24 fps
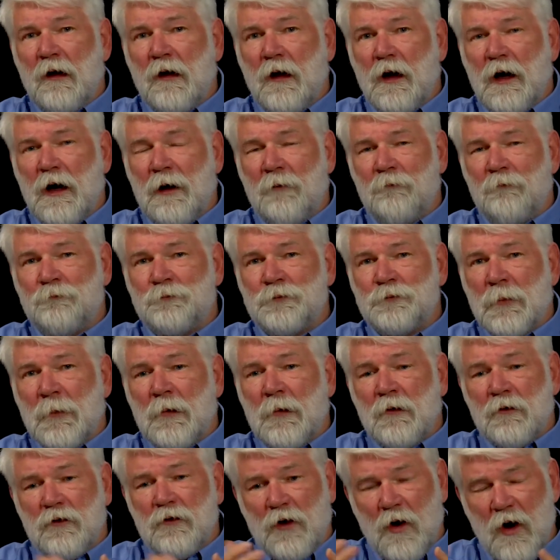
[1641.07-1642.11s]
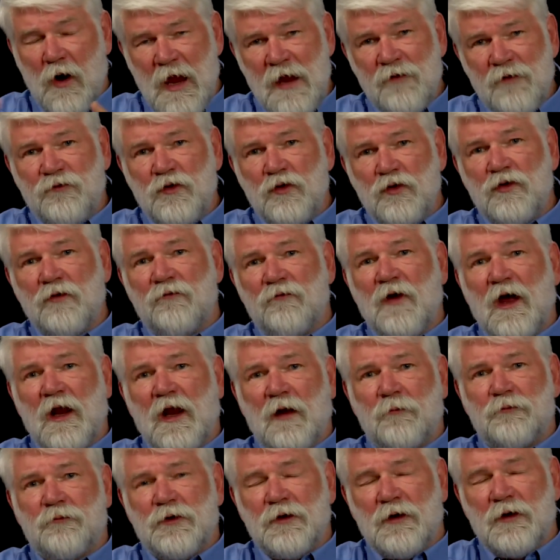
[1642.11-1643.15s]
Um, you know, if you
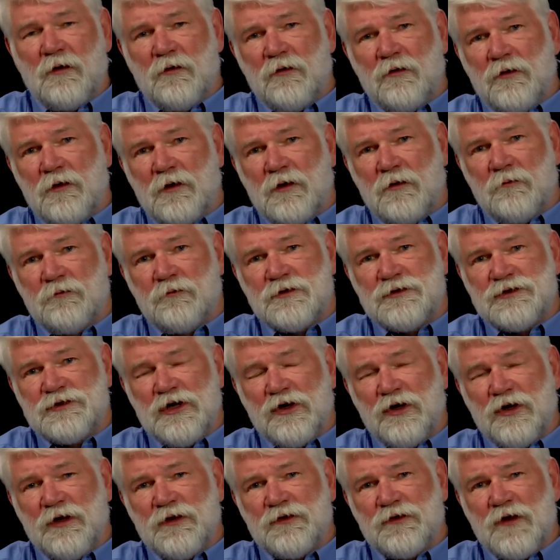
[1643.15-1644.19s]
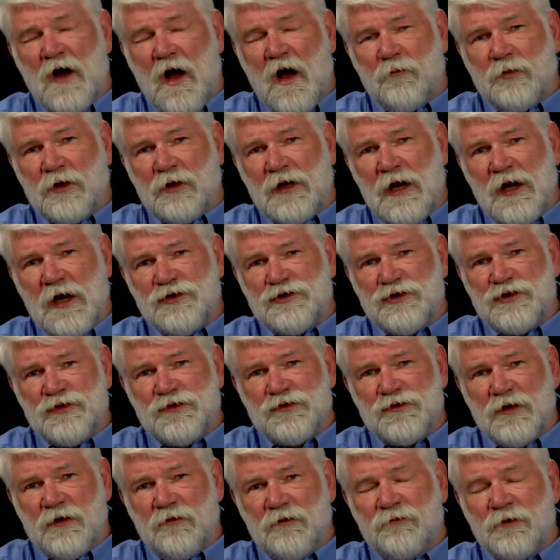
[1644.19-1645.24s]
develop the, the serious
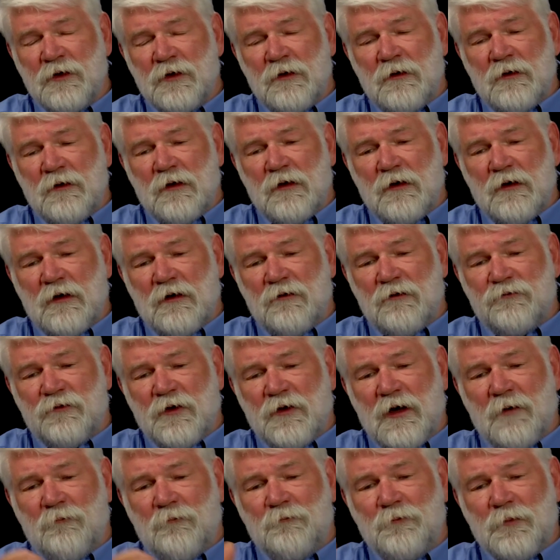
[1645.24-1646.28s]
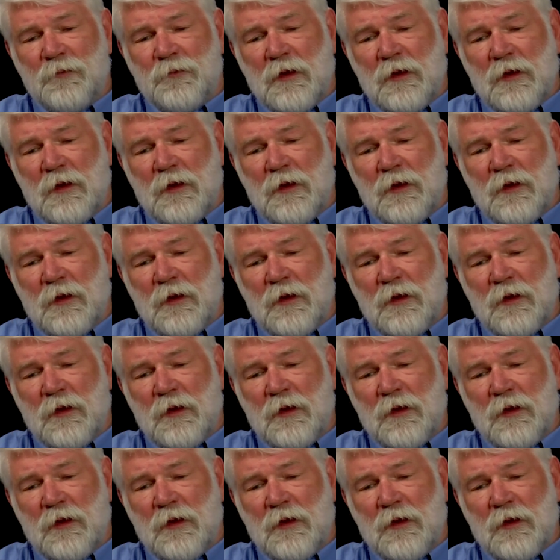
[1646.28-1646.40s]
complications of, of uh,